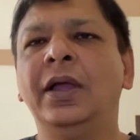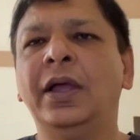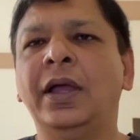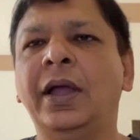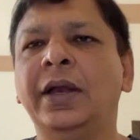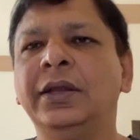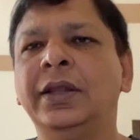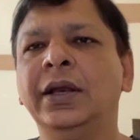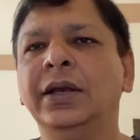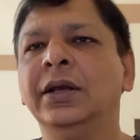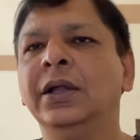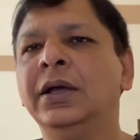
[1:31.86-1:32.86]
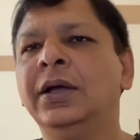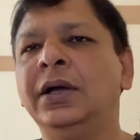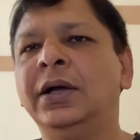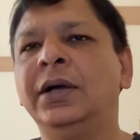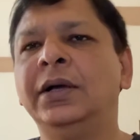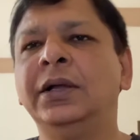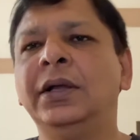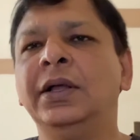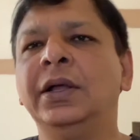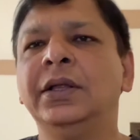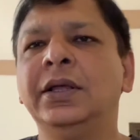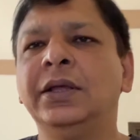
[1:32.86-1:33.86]
and then uh,
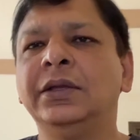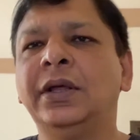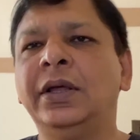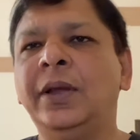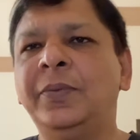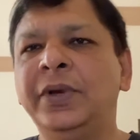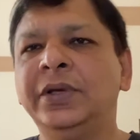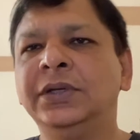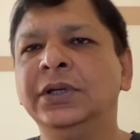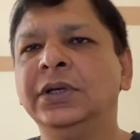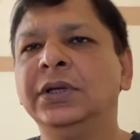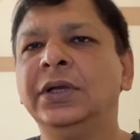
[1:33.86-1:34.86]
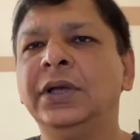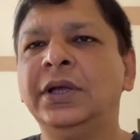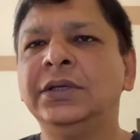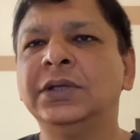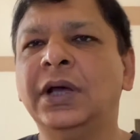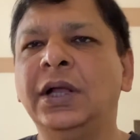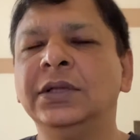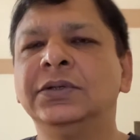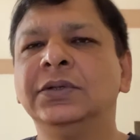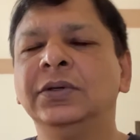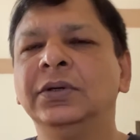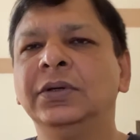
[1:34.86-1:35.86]
the elaboration is
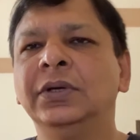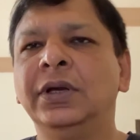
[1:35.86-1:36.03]
also